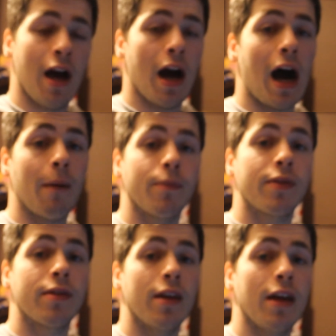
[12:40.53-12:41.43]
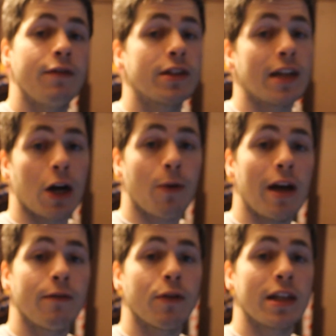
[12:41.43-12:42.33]
Um, if you stuck
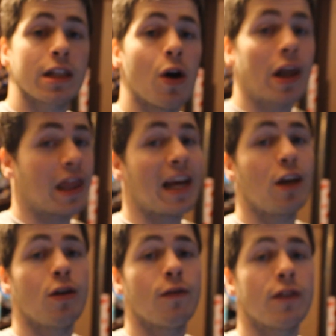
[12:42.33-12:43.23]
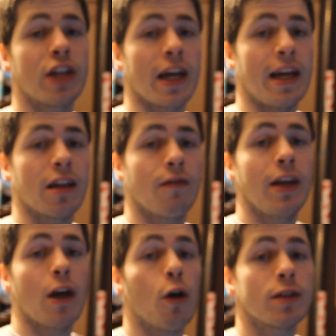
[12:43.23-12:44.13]
around for this long, thank you for checking out the
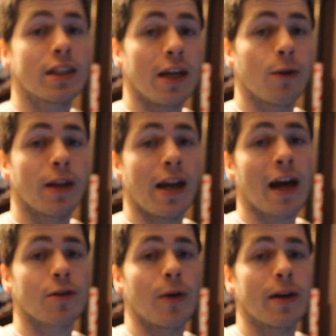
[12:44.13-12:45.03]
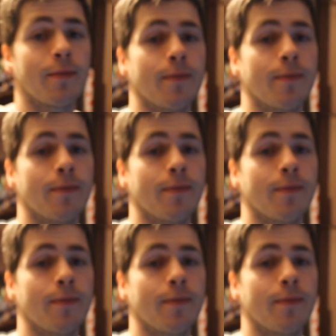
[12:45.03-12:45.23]
video. I'll see you in the next one.